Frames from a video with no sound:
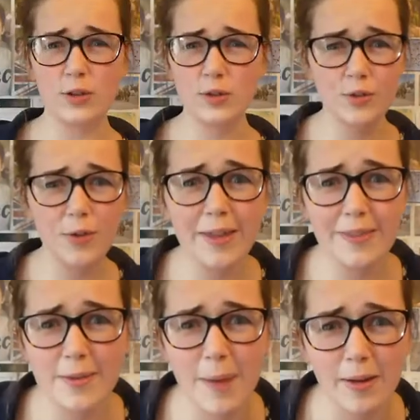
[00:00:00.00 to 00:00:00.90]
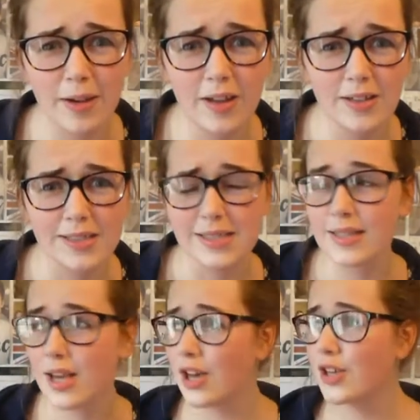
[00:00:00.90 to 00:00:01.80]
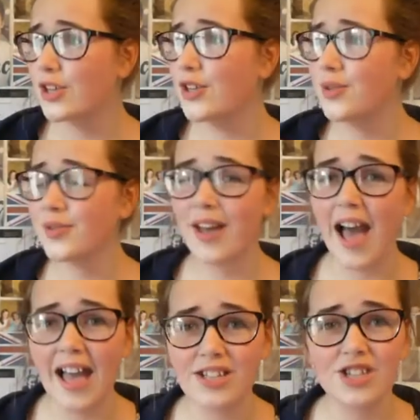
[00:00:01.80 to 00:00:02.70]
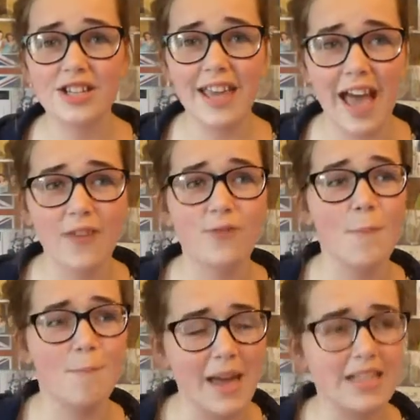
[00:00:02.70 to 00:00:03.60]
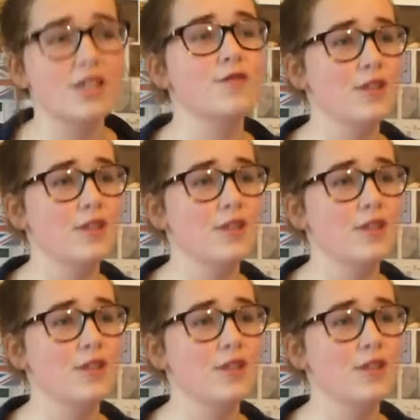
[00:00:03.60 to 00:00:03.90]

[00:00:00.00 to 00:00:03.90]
of all, great thing about glasses, you actually have better